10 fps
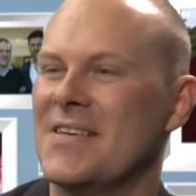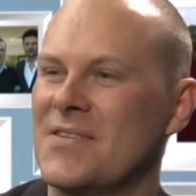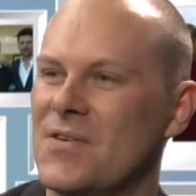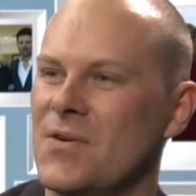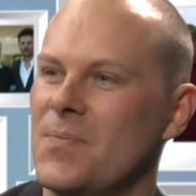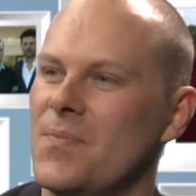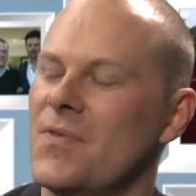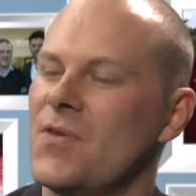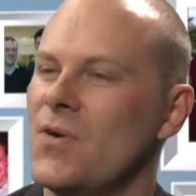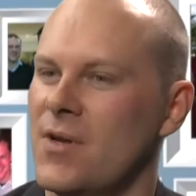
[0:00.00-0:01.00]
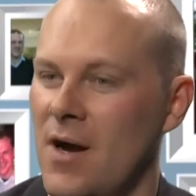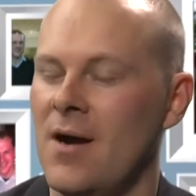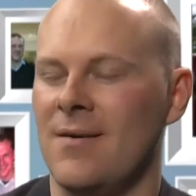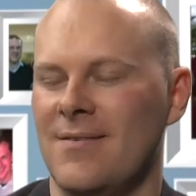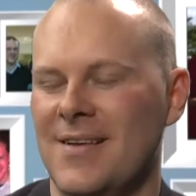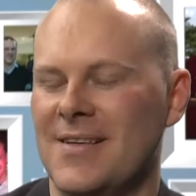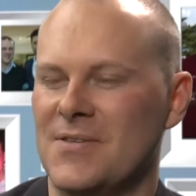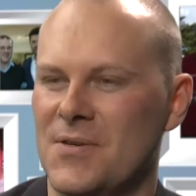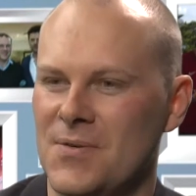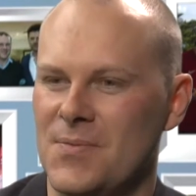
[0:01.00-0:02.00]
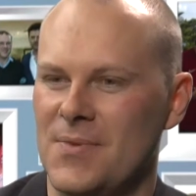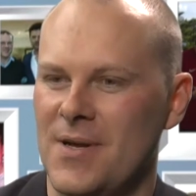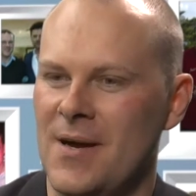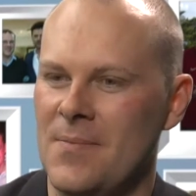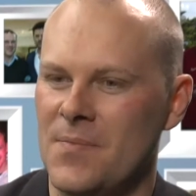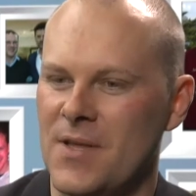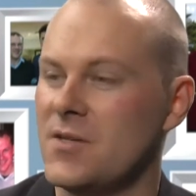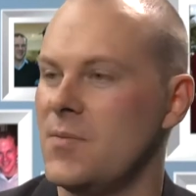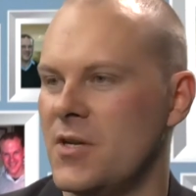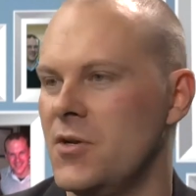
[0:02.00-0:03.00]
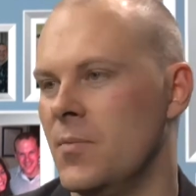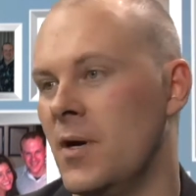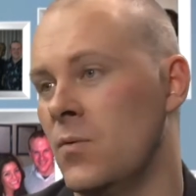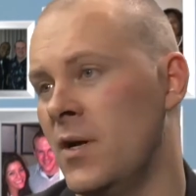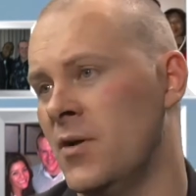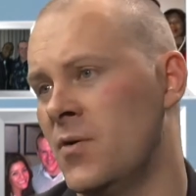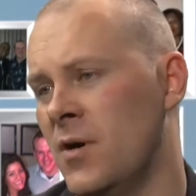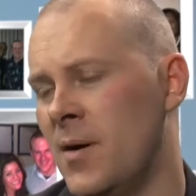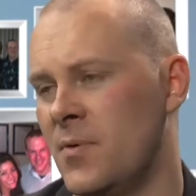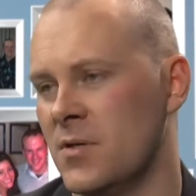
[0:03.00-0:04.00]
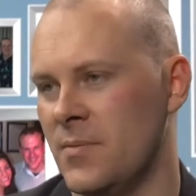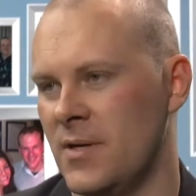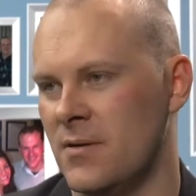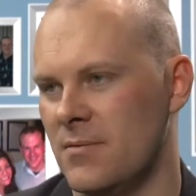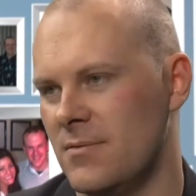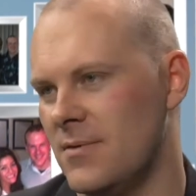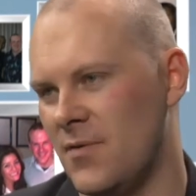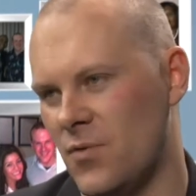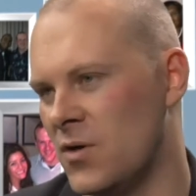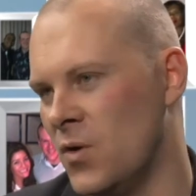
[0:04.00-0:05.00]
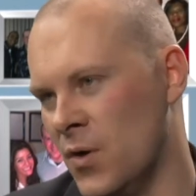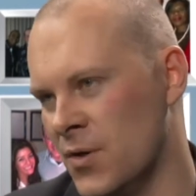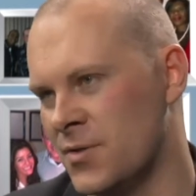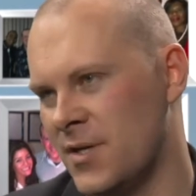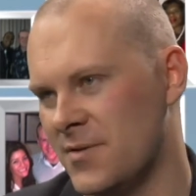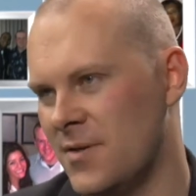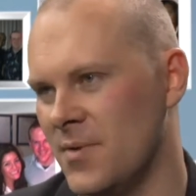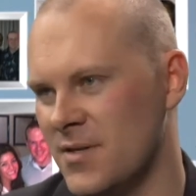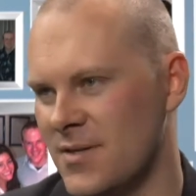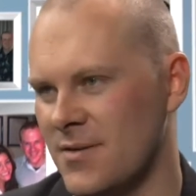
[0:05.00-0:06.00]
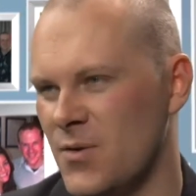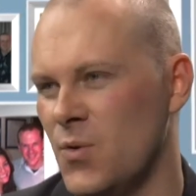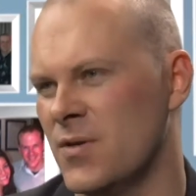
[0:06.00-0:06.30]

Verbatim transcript: so, so yeah. So um, tell us about you, man, where you grew up, because I mean, everyone knows Chester Missing. Who